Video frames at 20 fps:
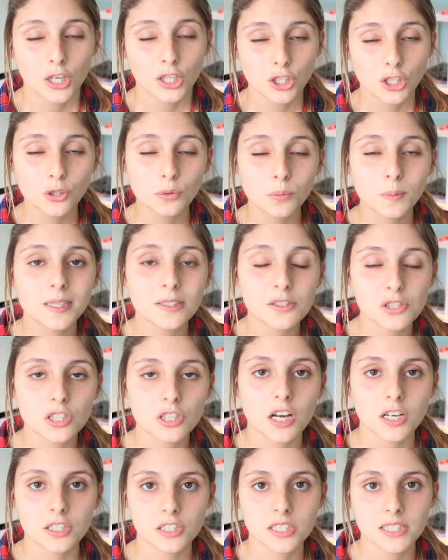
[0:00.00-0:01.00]
You will
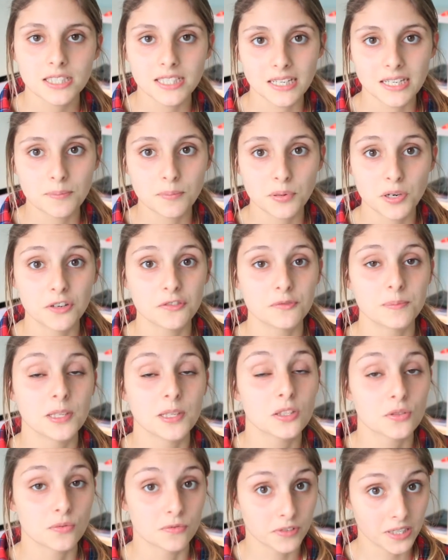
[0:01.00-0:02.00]
start to see
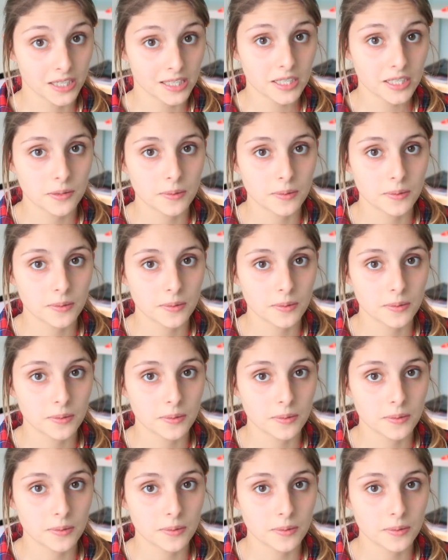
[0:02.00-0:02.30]
improvements really